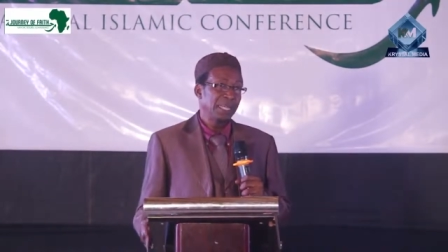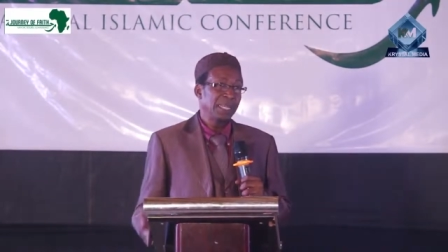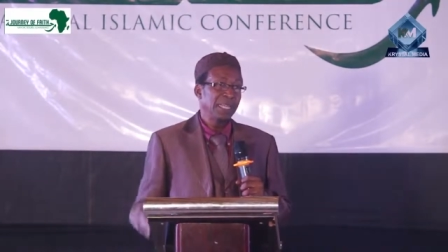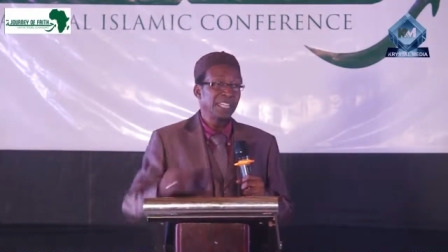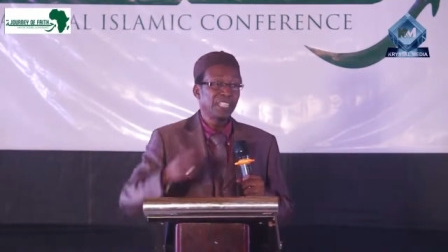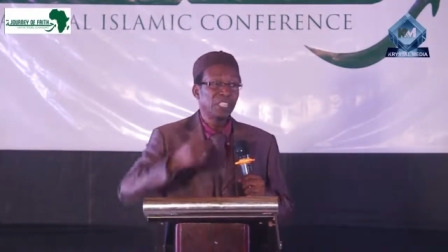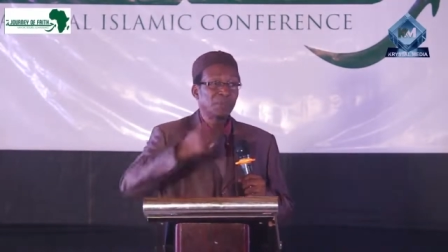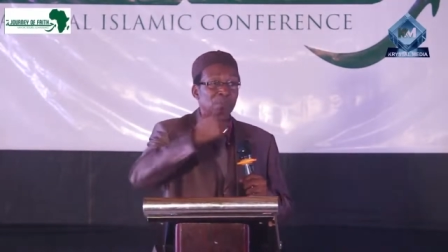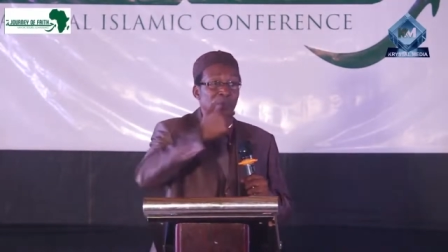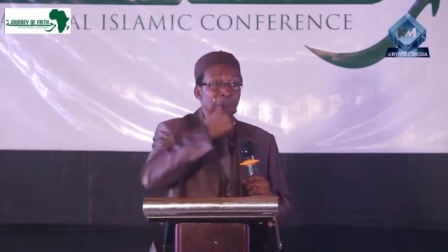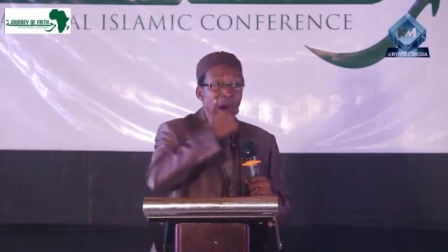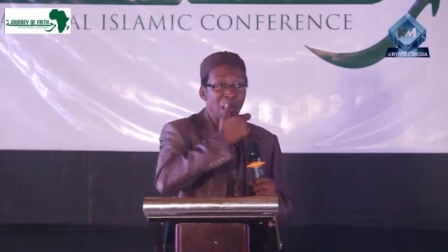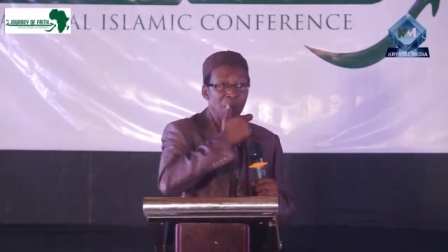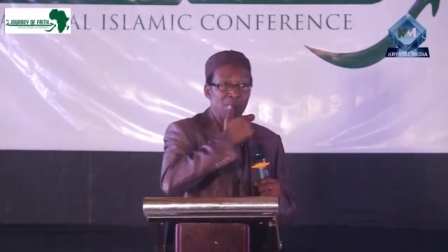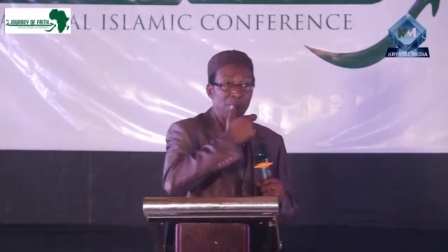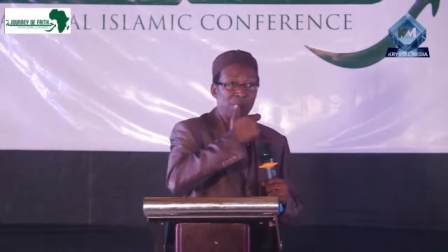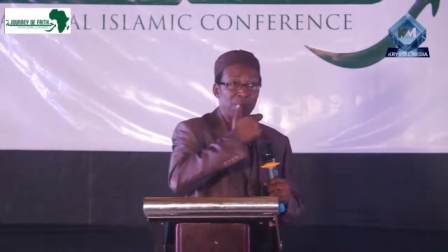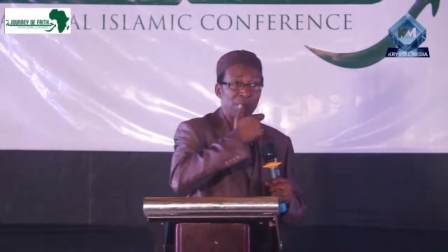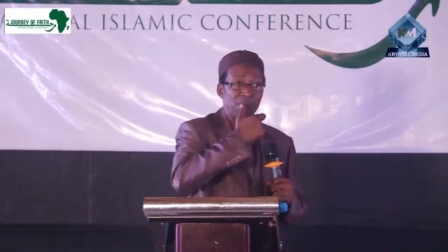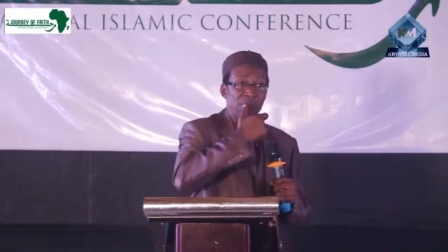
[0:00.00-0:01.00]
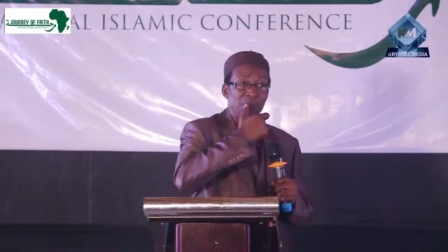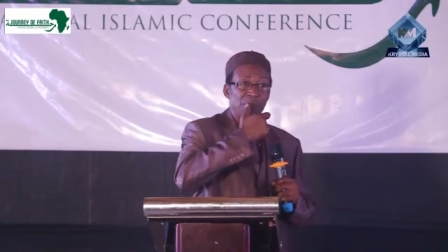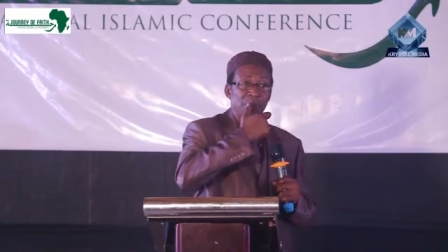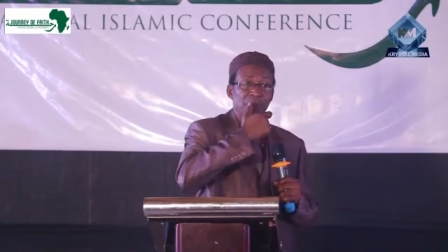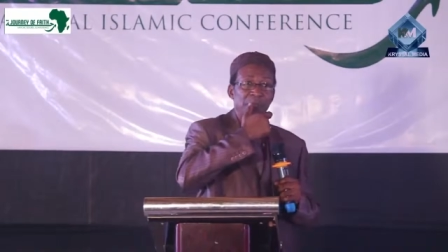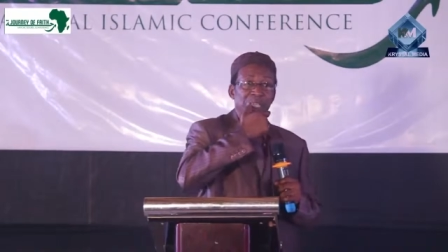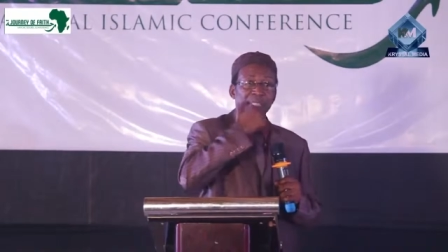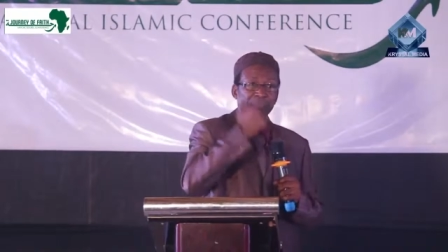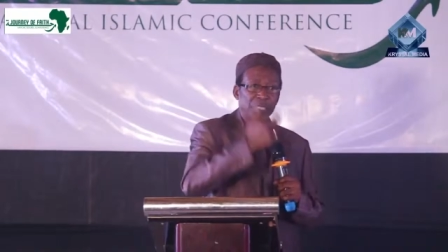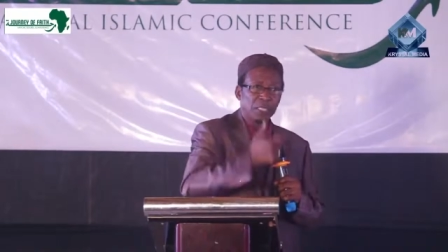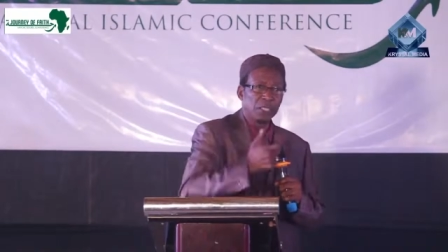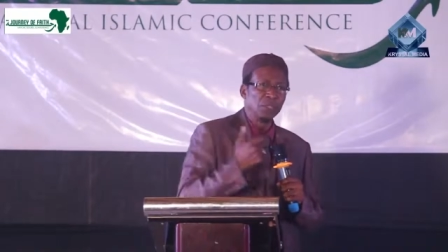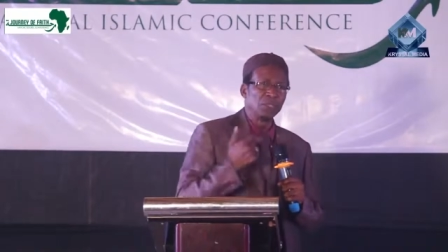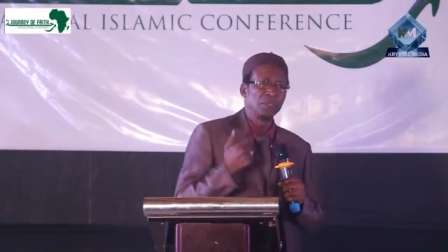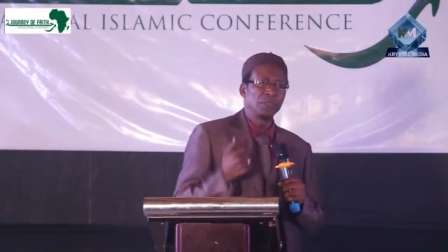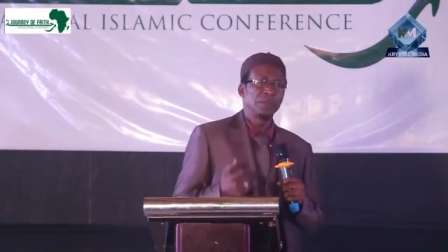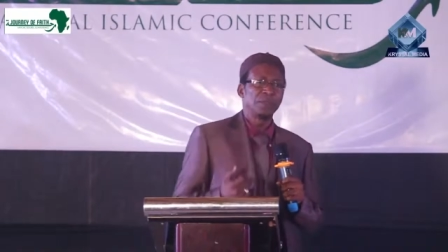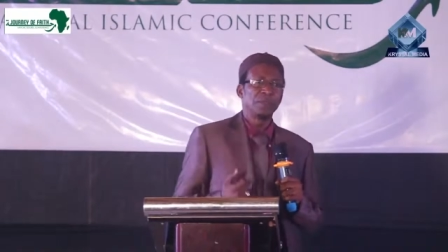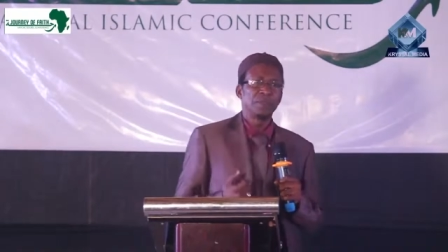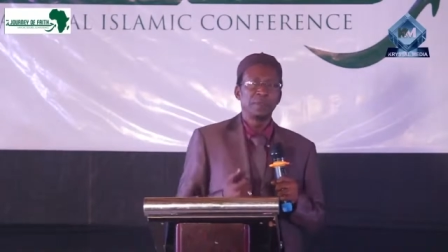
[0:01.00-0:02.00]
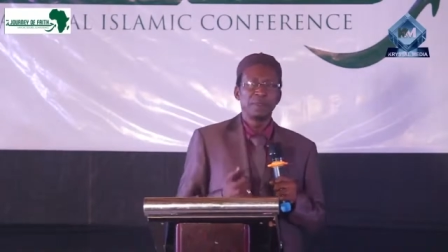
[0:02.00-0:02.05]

His mouth is good.